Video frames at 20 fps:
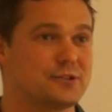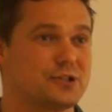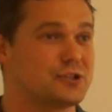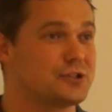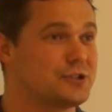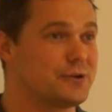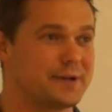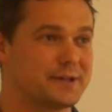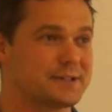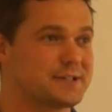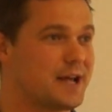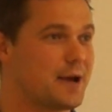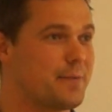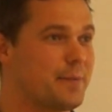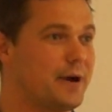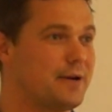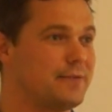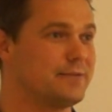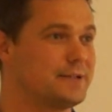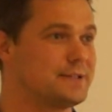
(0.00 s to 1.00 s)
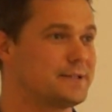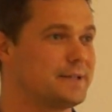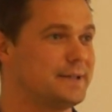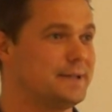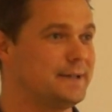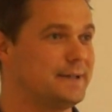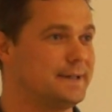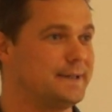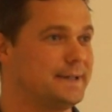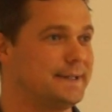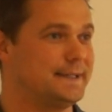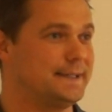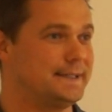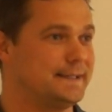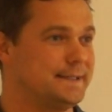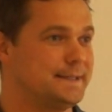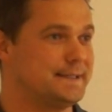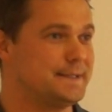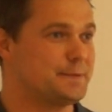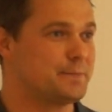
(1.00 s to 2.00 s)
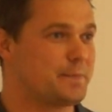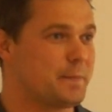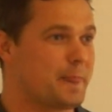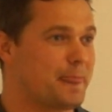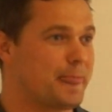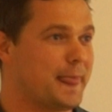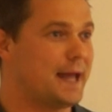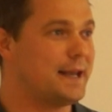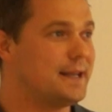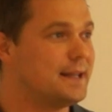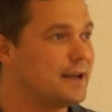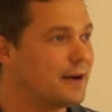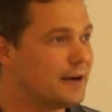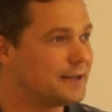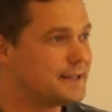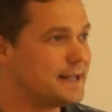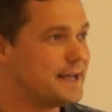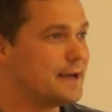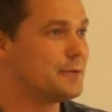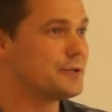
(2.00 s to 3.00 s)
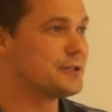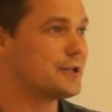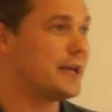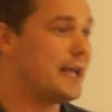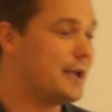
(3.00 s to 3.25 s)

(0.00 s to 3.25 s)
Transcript: just doing step overs. And the idea was that